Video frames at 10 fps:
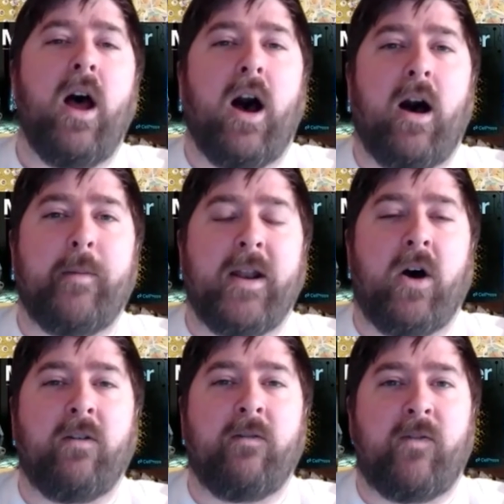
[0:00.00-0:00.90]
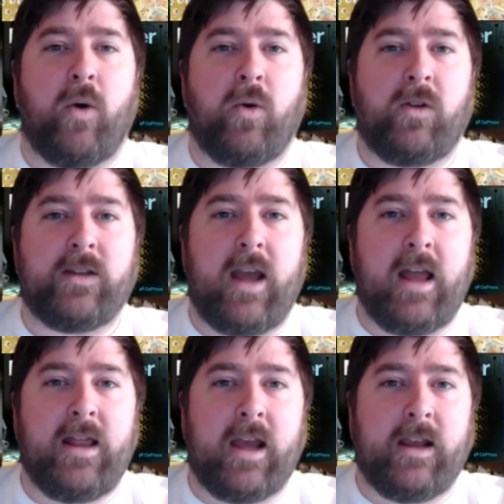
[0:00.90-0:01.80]
and unfold,
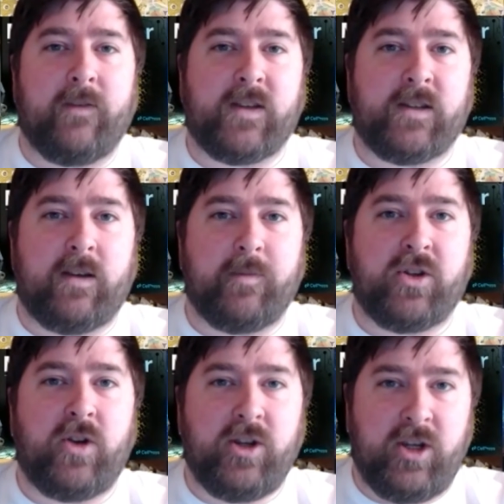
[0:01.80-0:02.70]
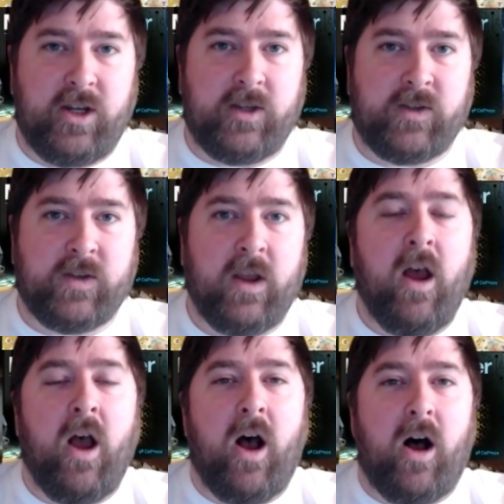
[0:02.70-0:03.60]
and that gives us some stretchiness.
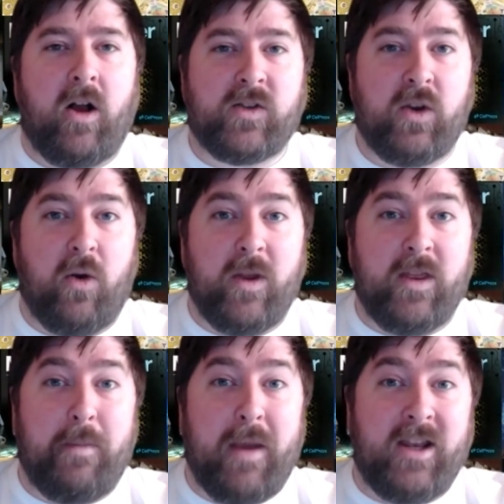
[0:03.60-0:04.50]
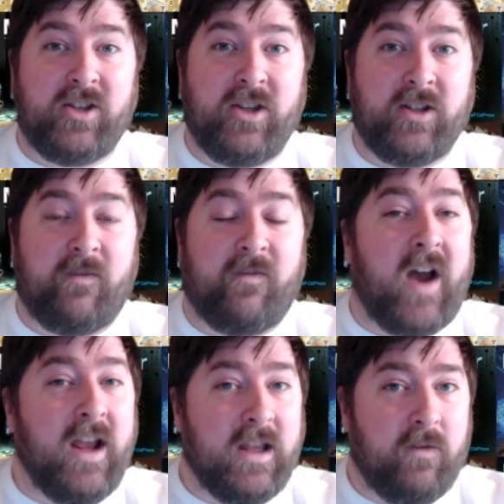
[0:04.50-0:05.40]
Also, when the beta sheets
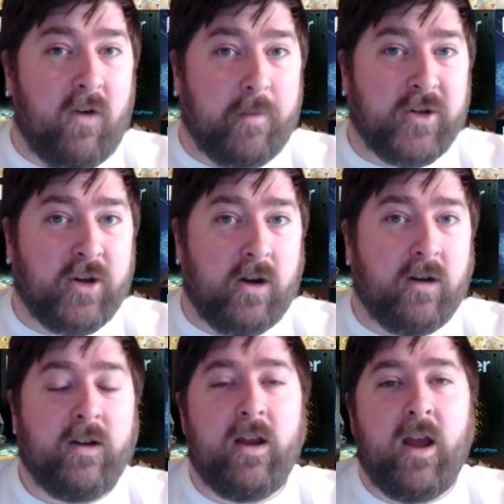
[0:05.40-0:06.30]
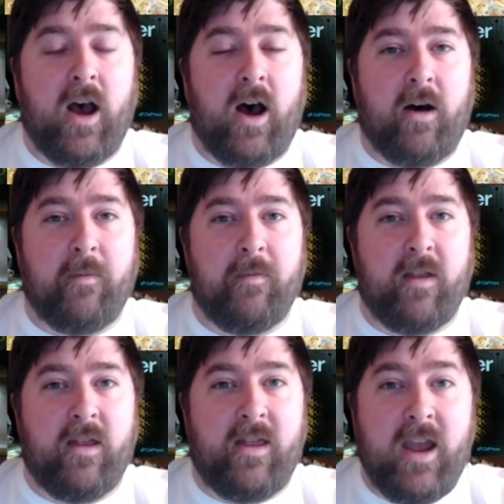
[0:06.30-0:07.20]
finally rupture,
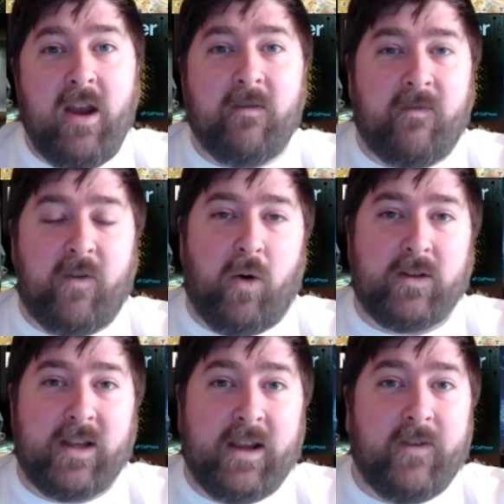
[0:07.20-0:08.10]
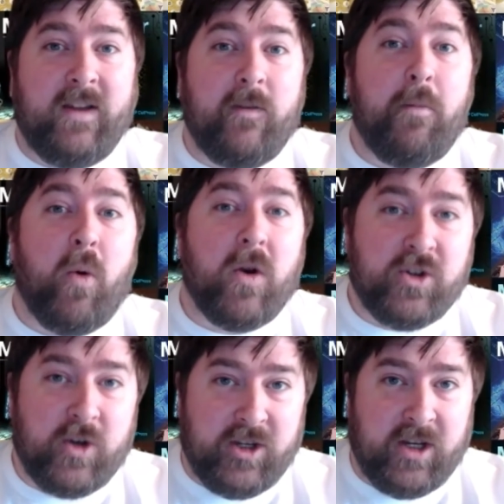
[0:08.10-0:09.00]
they unfold and give it even more
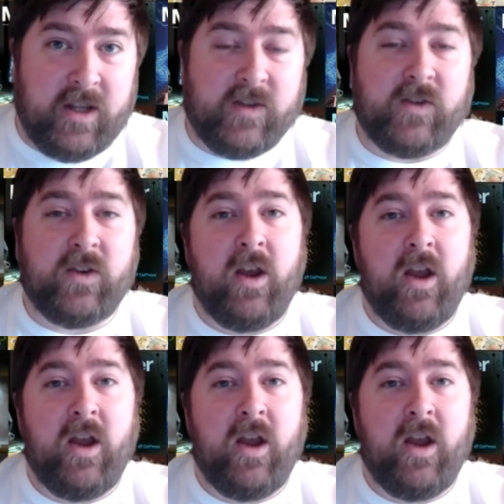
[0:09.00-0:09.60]
stretchiness.